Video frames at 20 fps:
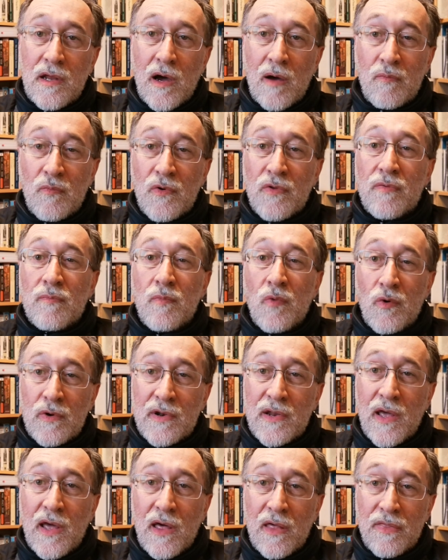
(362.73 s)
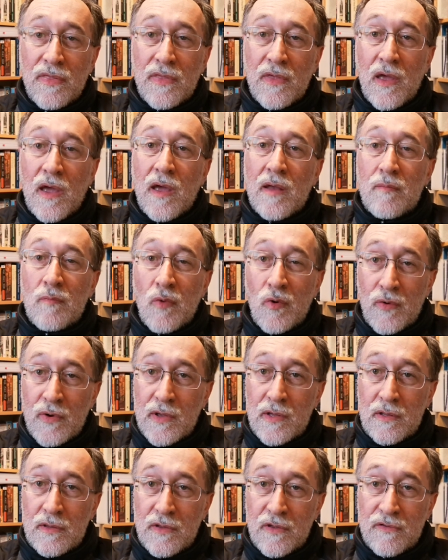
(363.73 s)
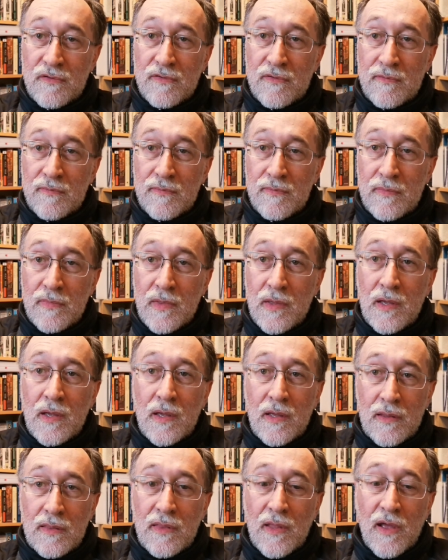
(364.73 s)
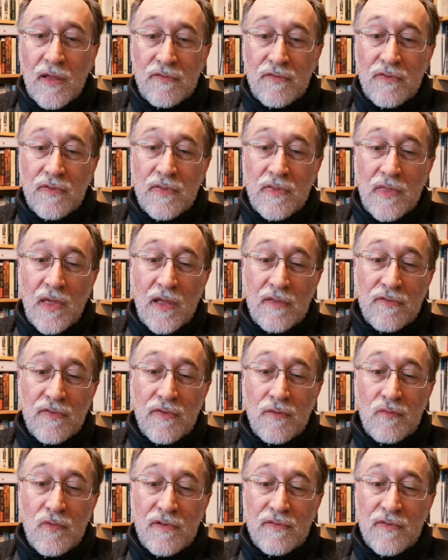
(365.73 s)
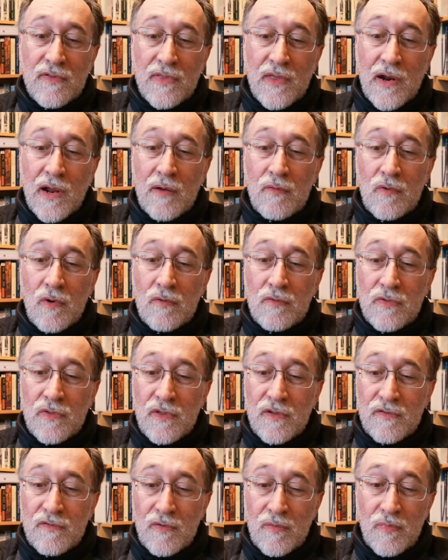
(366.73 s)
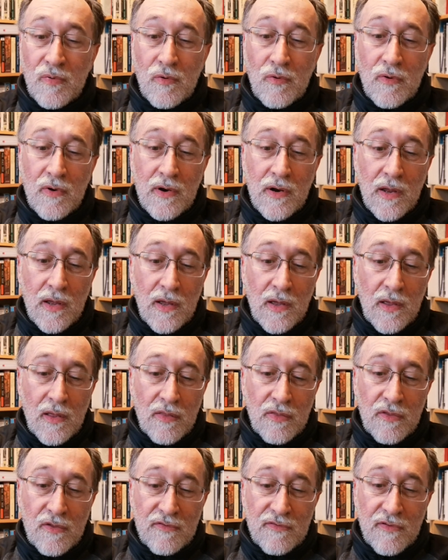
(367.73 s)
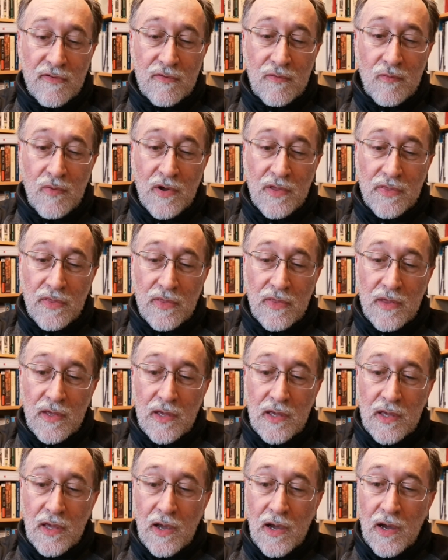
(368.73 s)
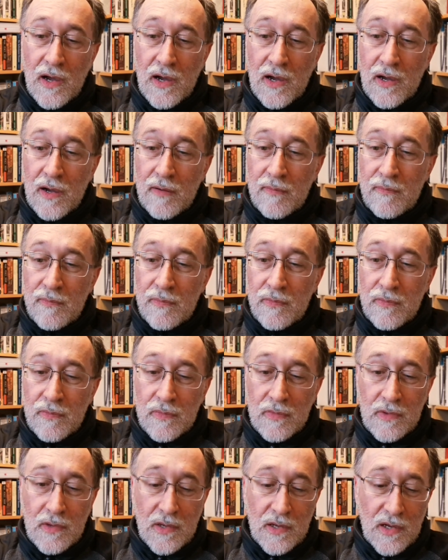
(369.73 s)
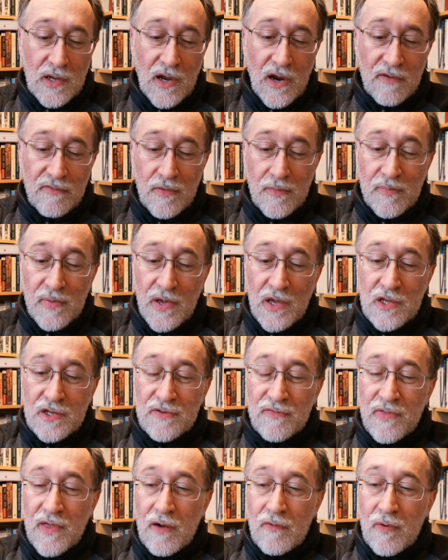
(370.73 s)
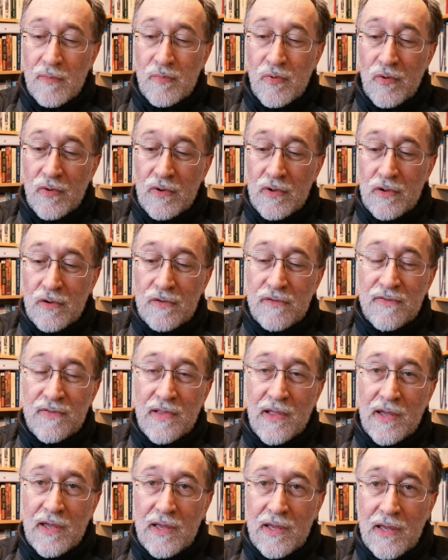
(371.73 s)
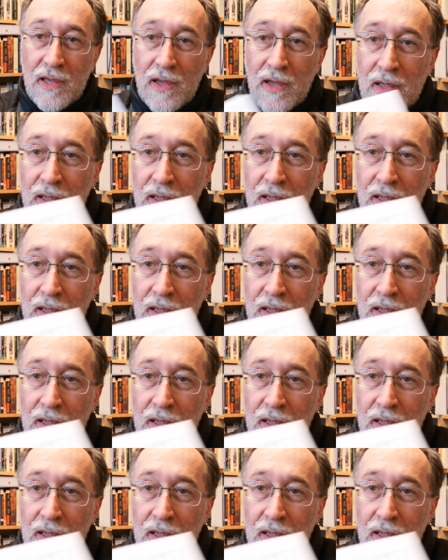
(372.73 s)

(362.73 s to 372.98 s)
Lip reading: up with more death and more illness. That's the reason that I wrote this report. This is what the cover page of that report looks like.